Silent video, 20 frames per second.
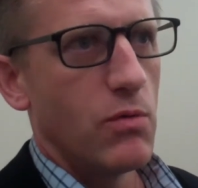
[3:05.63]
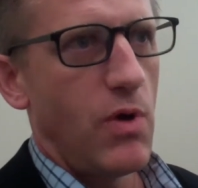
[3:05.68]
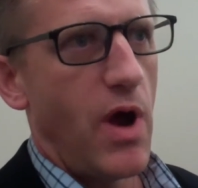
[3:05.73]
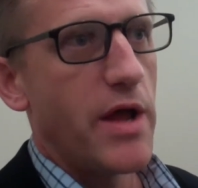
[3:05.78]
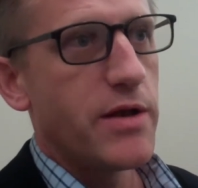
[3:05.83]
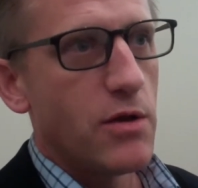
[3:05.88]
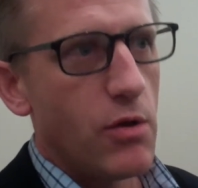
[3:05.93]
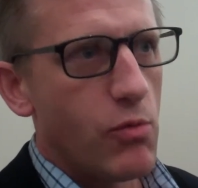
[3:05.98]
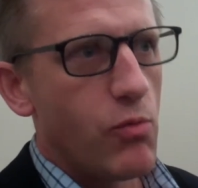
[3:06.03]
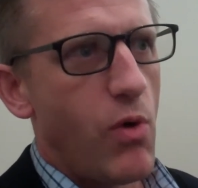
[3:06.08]

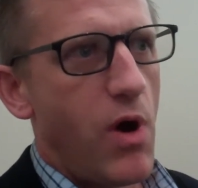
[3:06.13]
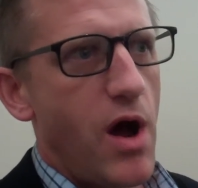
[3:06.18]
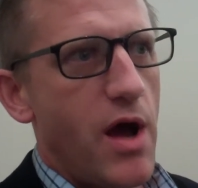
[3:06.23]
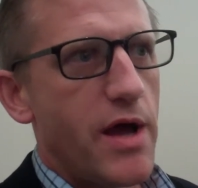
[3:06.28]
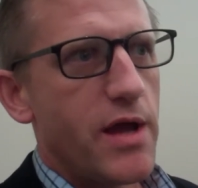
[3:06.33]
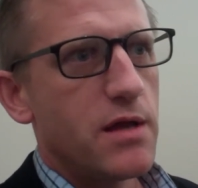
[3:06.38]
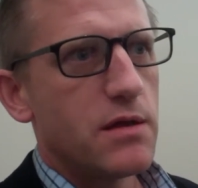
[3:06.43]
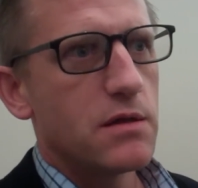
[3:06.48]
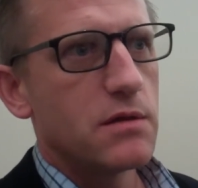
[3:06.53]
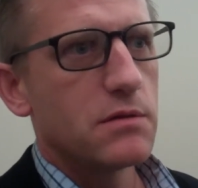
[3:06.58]
I know
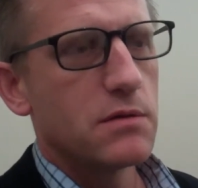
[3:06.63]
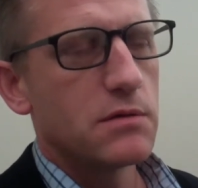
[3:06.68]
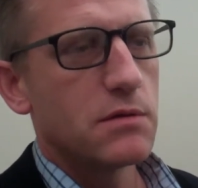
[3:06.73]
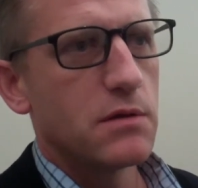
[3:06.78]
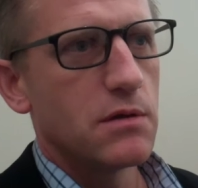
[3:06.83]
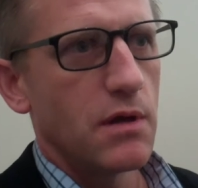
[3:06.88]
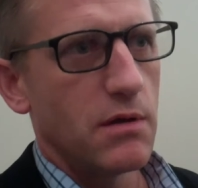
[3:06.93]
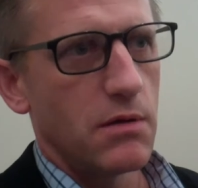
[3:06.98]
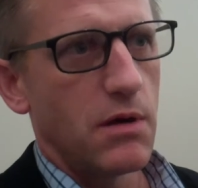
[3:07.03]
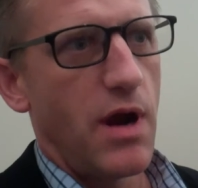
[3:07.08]

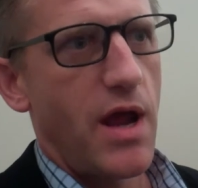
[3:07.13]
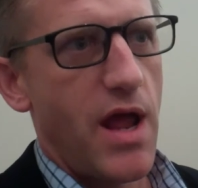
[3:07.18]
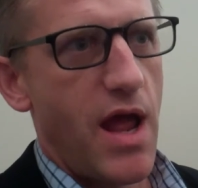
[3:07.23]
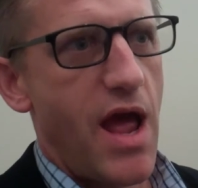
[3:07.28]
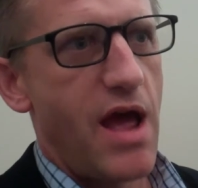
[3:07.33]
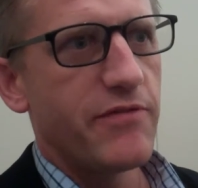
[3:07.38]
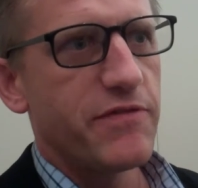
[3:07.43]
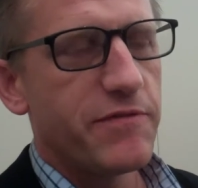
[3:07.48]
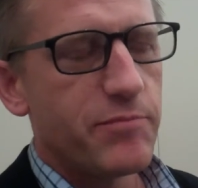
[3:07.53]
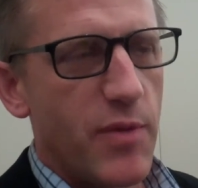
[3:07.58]
why. Or I
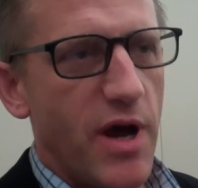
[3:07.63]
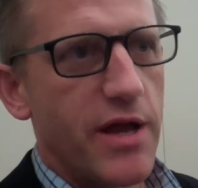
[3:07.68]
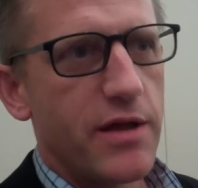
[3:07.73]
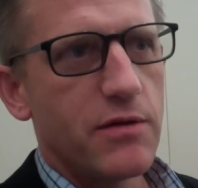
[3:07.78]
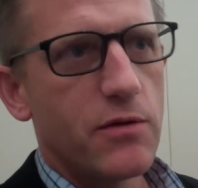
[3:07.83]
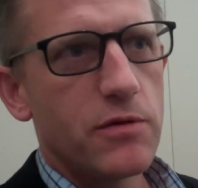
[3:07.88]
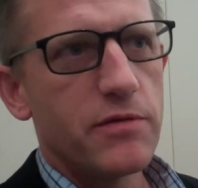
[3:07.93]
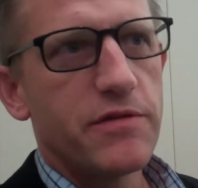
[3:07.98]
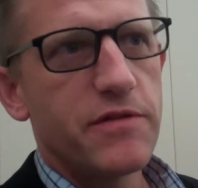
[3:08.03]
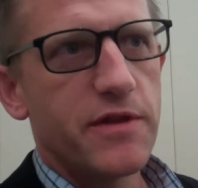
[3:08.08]
have
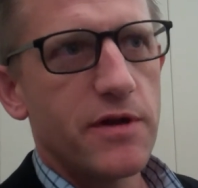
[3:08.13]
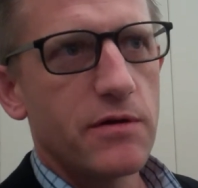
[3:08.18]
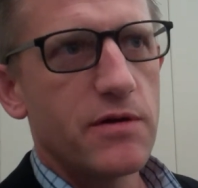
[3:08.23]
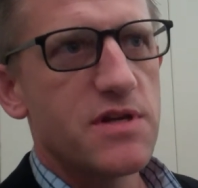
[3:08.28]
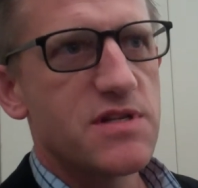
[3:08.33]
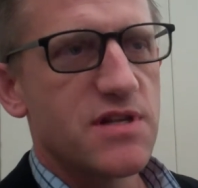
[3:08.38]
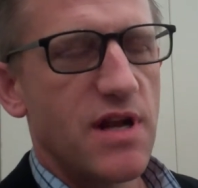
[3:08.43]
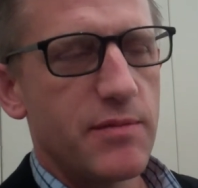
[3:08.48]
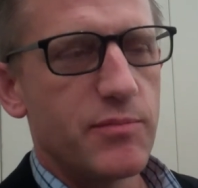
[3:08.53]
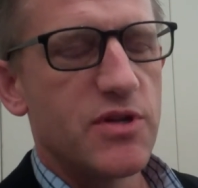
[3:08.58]
my own
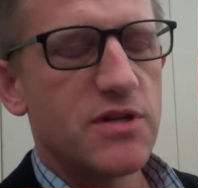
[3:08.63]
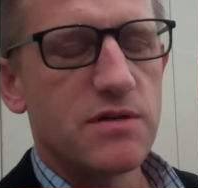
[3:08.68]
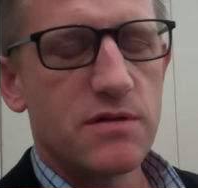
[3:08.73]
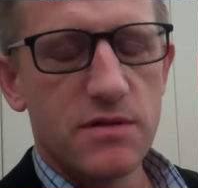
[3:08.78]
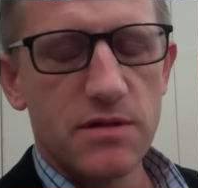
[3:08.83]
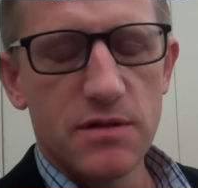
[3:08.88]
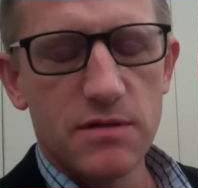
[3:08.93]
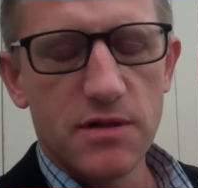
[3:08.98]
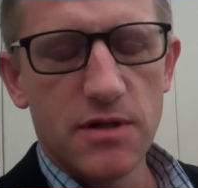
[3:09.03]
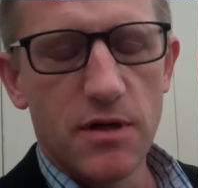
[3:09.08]
theories, and I've been,
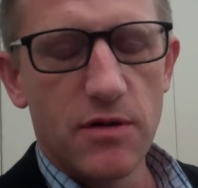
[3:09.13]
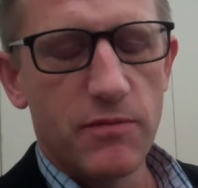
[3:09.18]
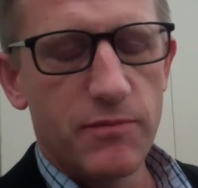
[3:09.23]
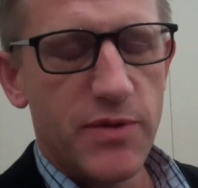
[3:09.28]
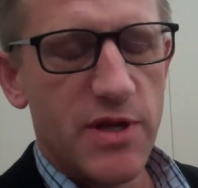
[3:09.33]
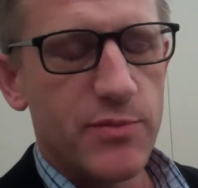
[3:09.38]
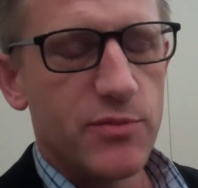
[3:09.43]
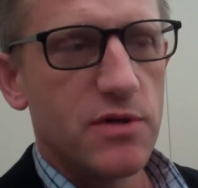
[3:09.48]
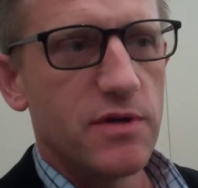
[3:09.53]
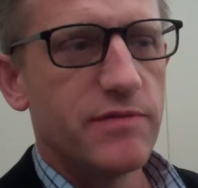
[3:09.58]
you know,
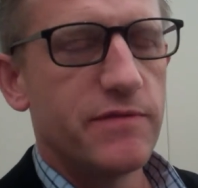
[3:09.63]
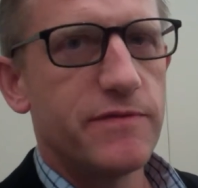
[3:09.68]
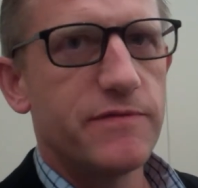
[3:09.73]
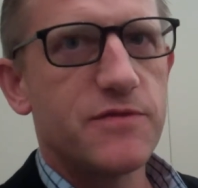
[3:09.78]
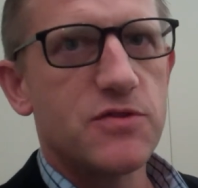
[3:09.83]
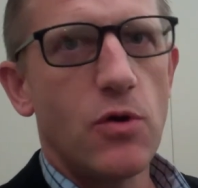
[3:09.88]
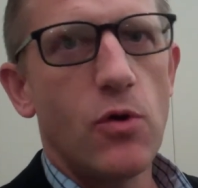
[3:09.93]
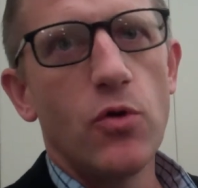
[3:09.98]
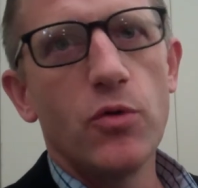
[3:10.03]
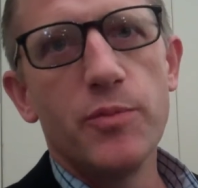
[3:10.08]
people
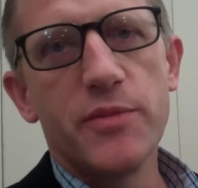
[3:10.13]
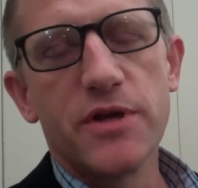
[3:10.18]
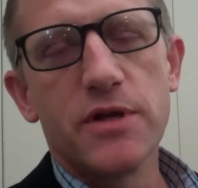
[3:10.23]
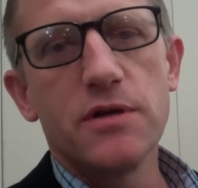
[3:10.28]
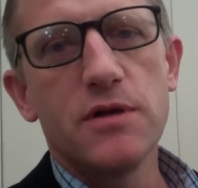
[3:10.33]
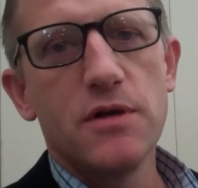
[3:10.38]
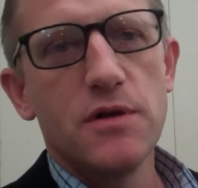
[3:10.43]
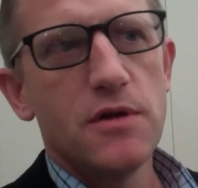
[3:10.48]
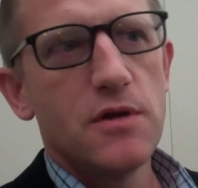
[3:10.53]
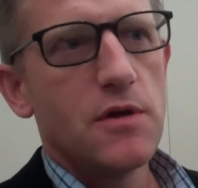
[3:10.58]
have told me